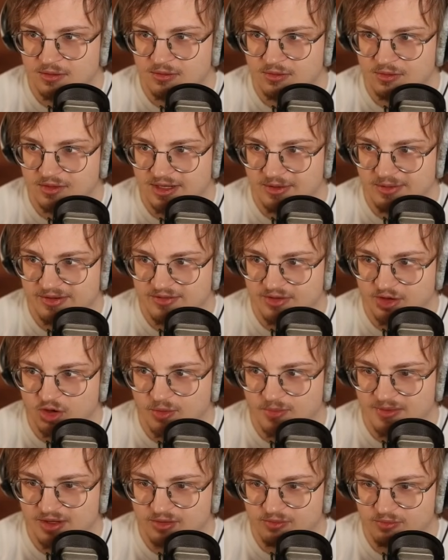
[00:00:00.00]
Okay, we have to
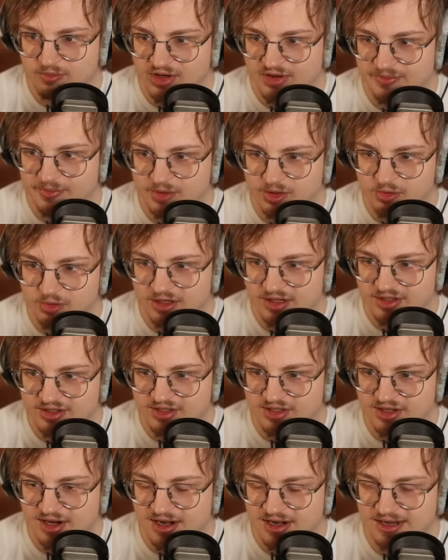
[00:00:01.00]
hope that Brave Crit does
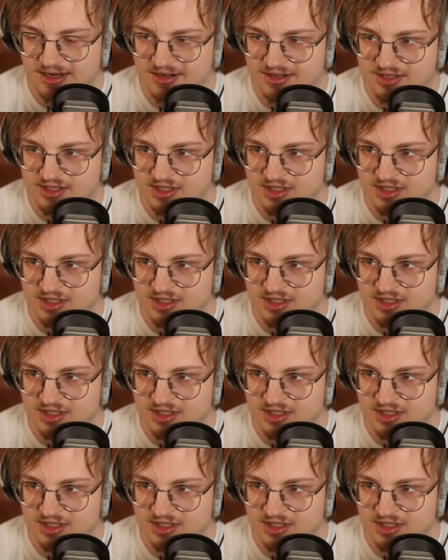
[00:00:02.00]
not hit us